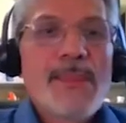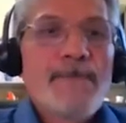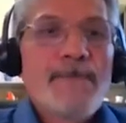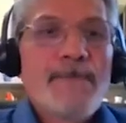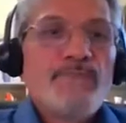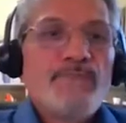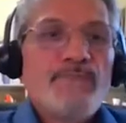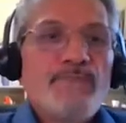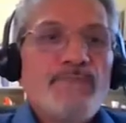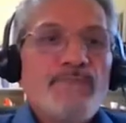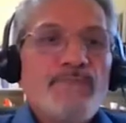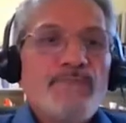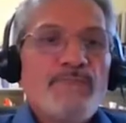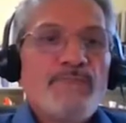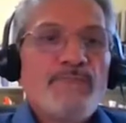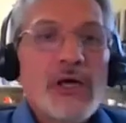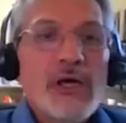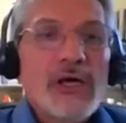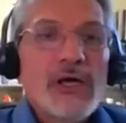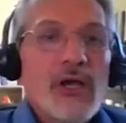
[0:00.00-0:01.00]
Then,
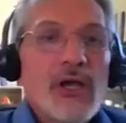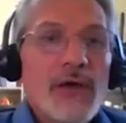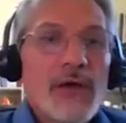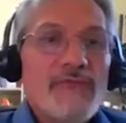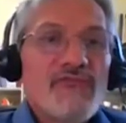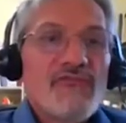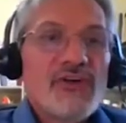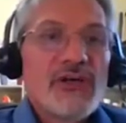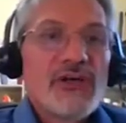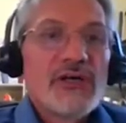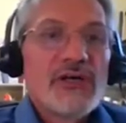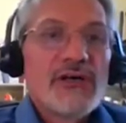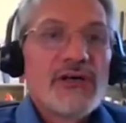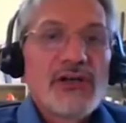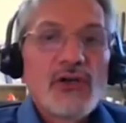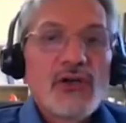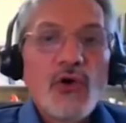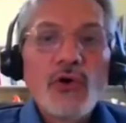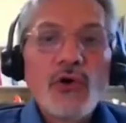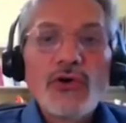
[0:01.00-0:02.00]

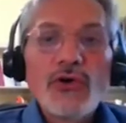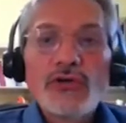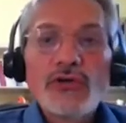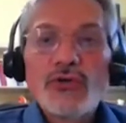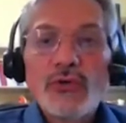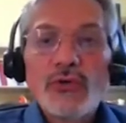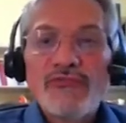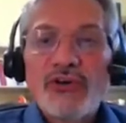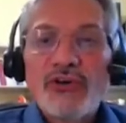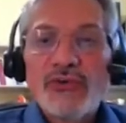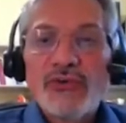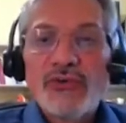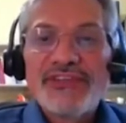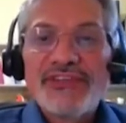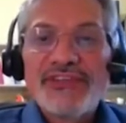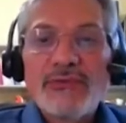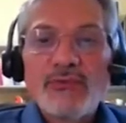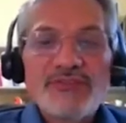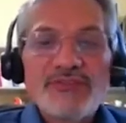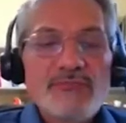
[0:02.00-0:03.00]
long ago, the
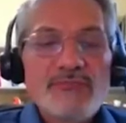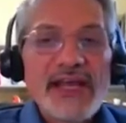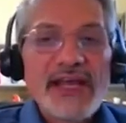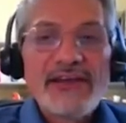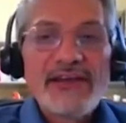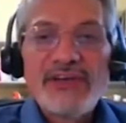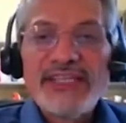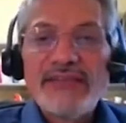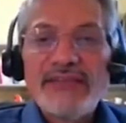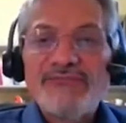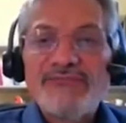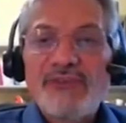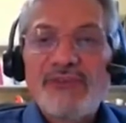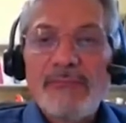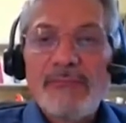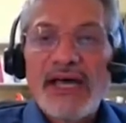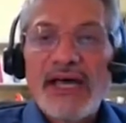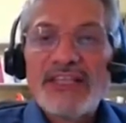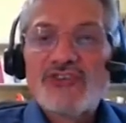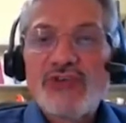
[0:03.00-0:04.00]
content was migrated
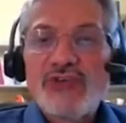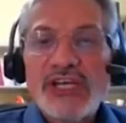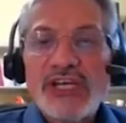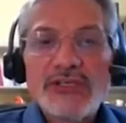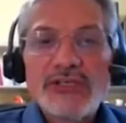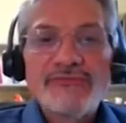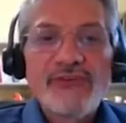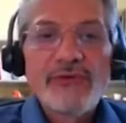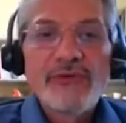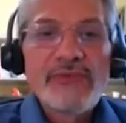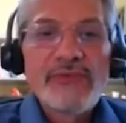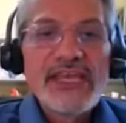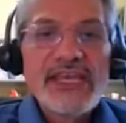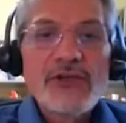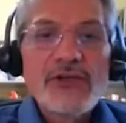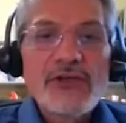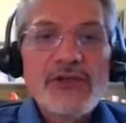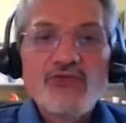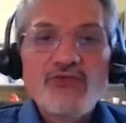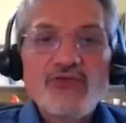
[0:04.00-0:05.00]
from unstructured
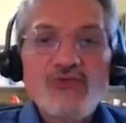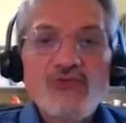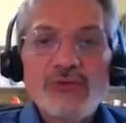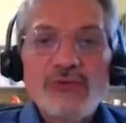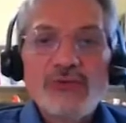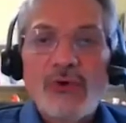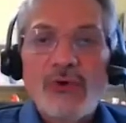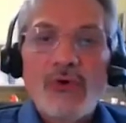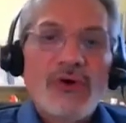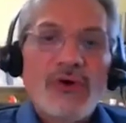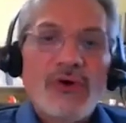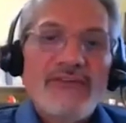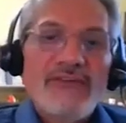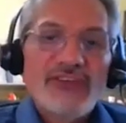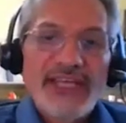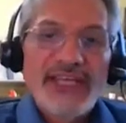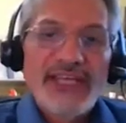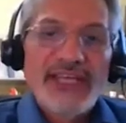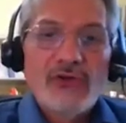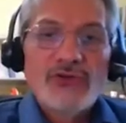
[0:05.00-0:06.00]
FrameMaker or other
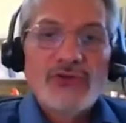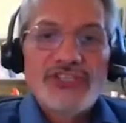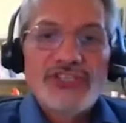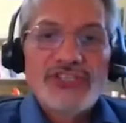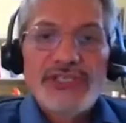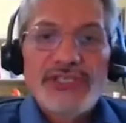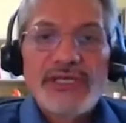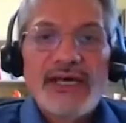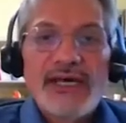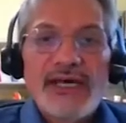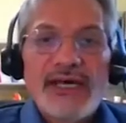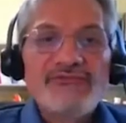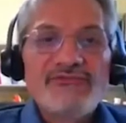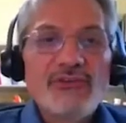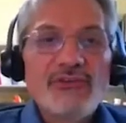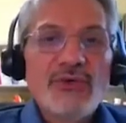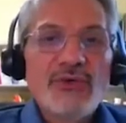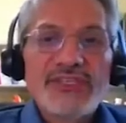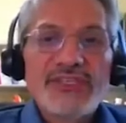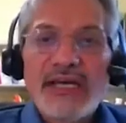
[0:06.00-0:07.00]
technology.
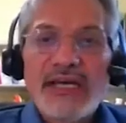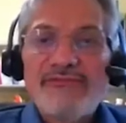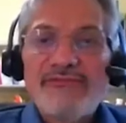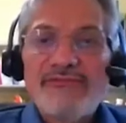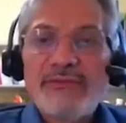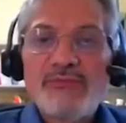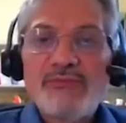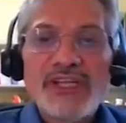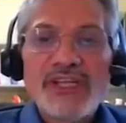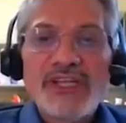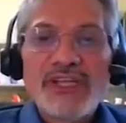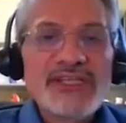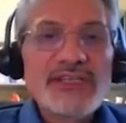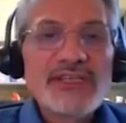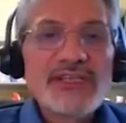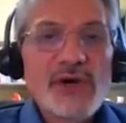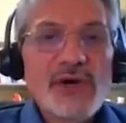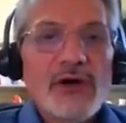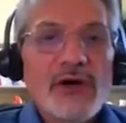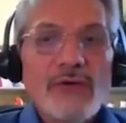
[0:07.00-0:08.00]
Afterwards, offering practices
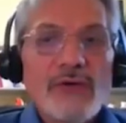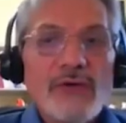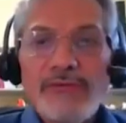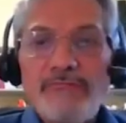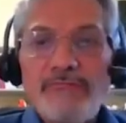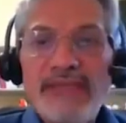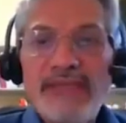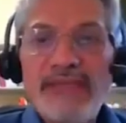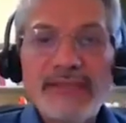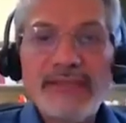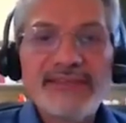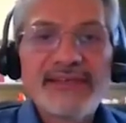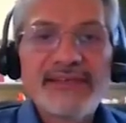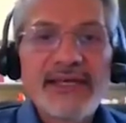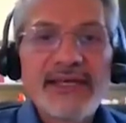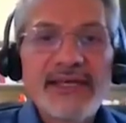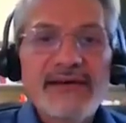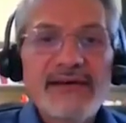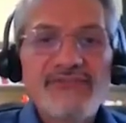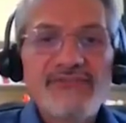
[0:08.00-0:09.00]
were often built
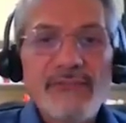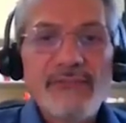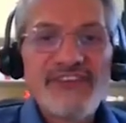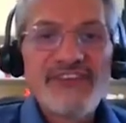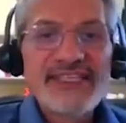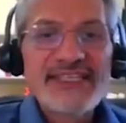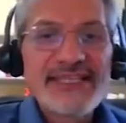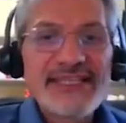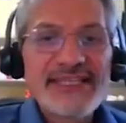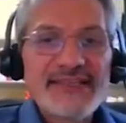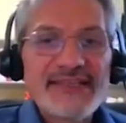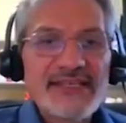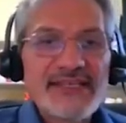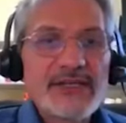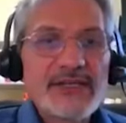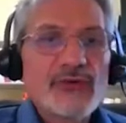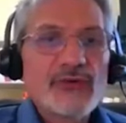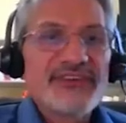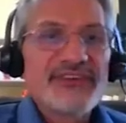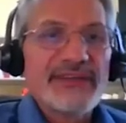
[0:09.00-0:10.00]
from this legacy
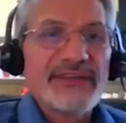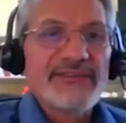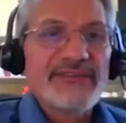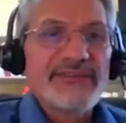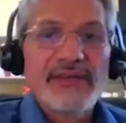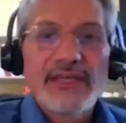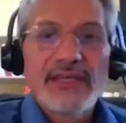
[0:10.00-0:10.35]
content.